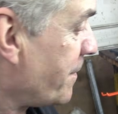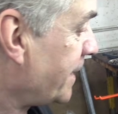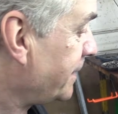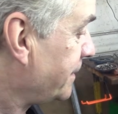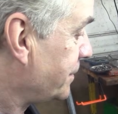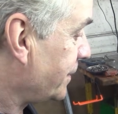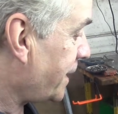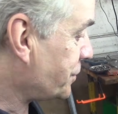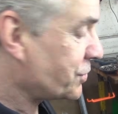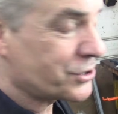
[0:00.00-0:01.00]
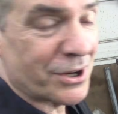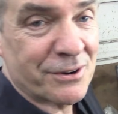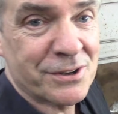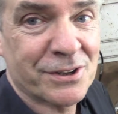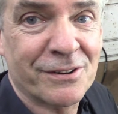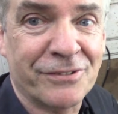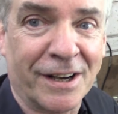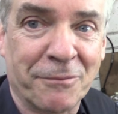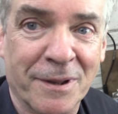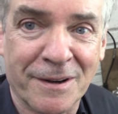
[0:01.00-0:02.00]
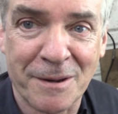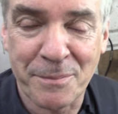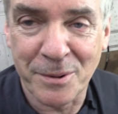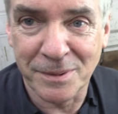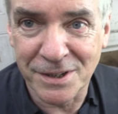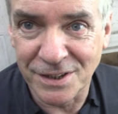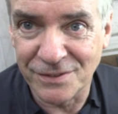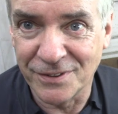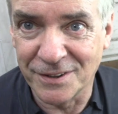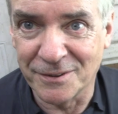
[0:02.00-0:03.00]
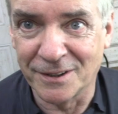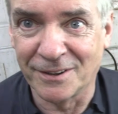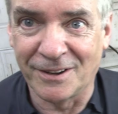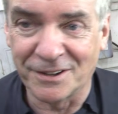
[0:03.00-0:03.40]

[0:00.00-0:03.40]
mind. So that's the story so far. Whether I'll publish this video or not, I